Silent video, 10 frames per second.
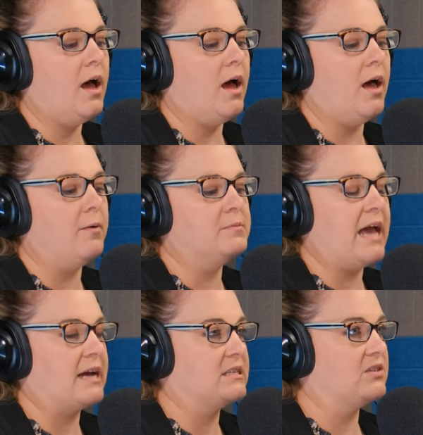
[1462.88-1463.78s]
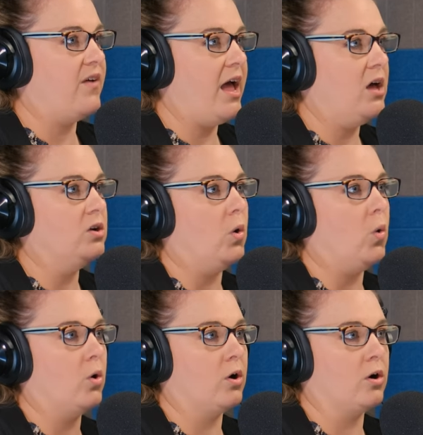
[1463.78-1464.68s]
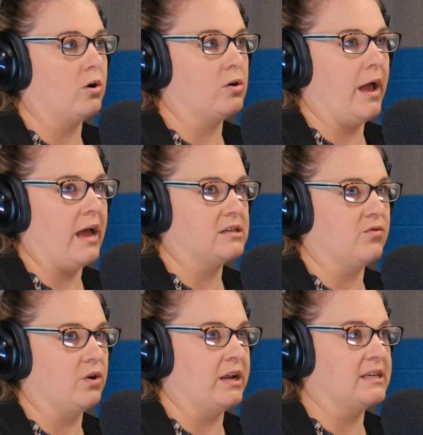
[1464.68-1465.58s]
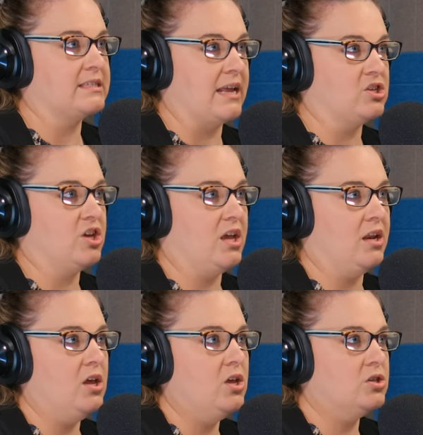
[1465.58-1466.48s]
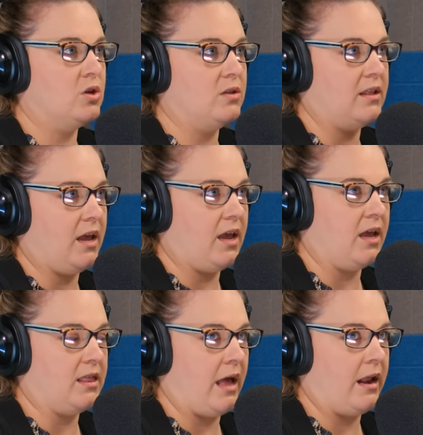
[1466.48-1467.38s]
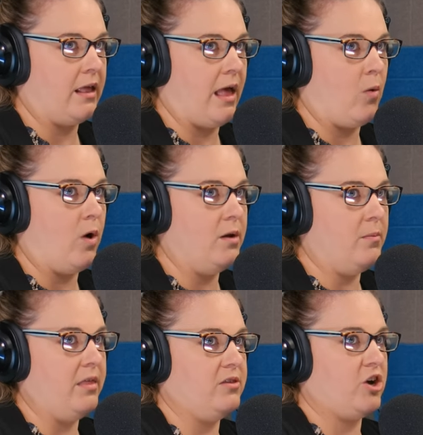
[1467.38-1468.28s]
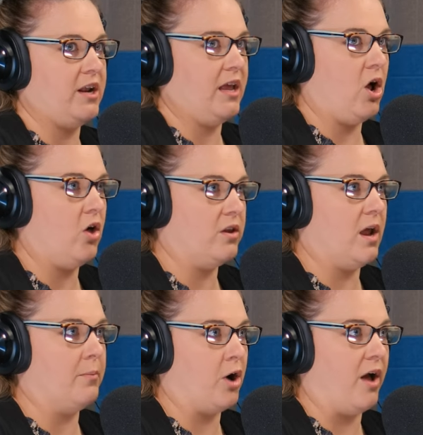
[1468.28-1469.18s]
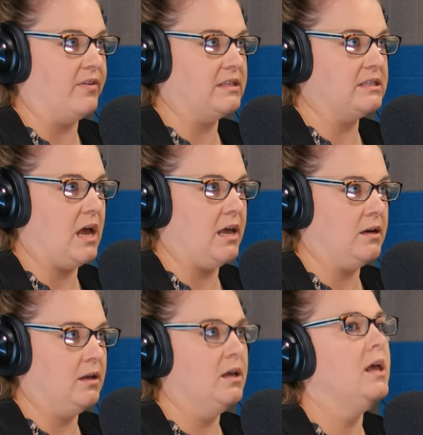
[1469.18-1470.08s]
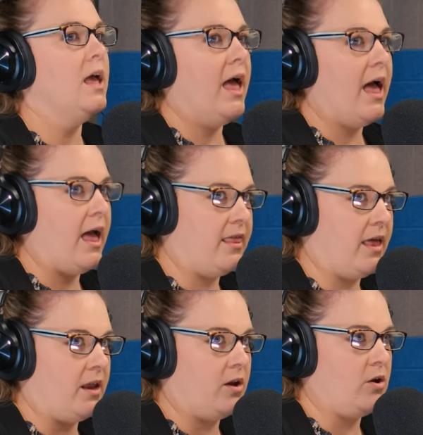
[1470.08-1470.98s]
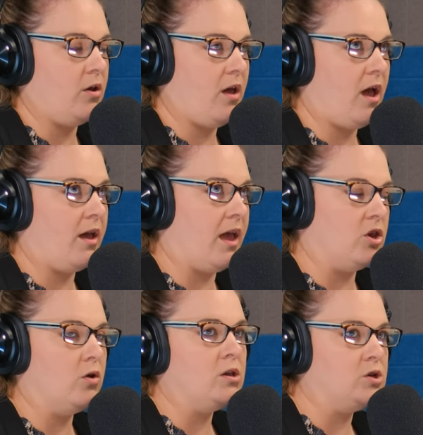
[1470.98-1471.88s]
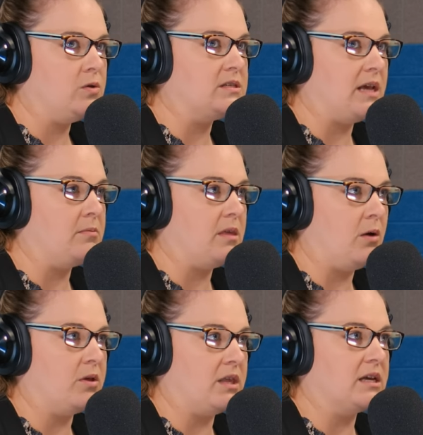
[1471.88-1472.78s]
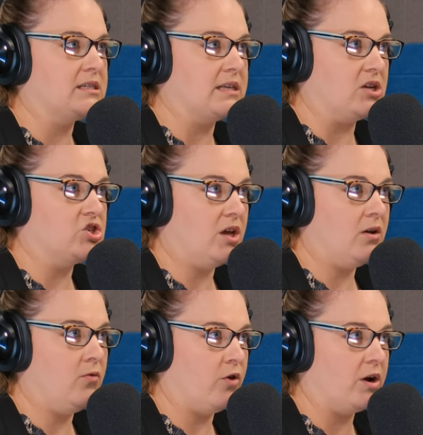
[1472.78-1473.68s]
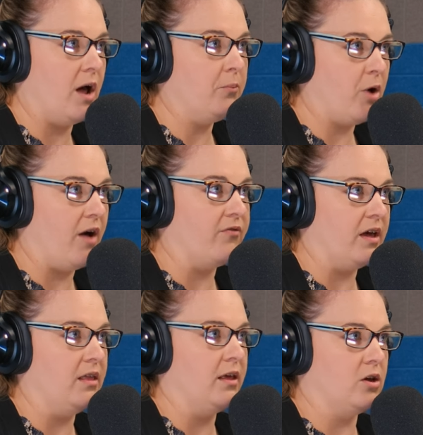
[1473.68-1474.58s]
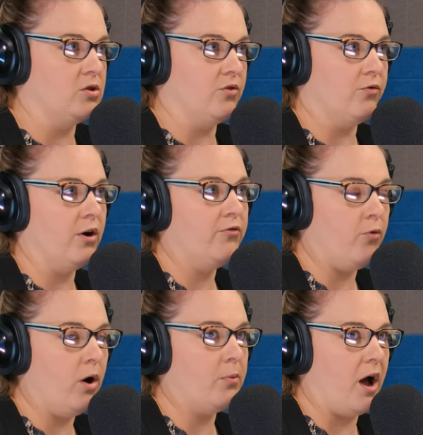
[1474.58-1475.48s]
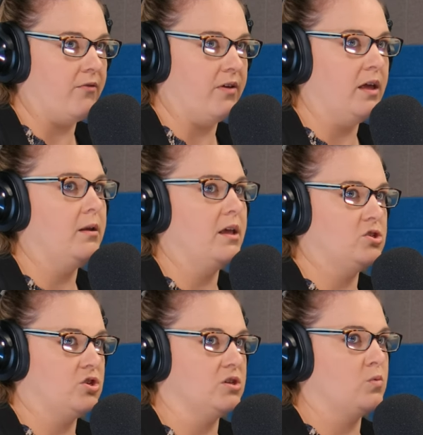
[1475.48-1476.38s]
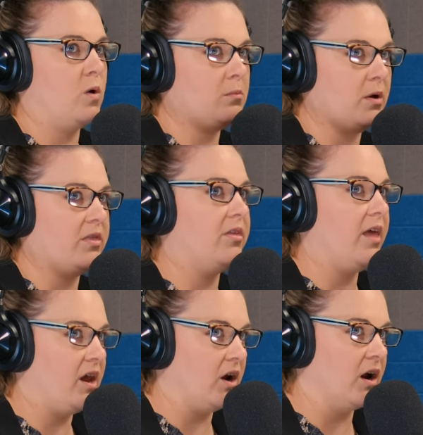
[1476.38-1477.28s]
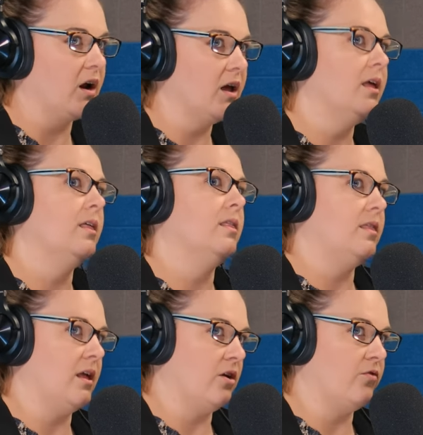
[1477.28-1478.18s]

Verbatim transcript: taxes filed or ask for an extension. So then they can get that in that one month, try to get all the nonprofits done. And then Again, you can do the same thing with an extension for a nonprofit like you do for a for-profit. It's just 1 month later than your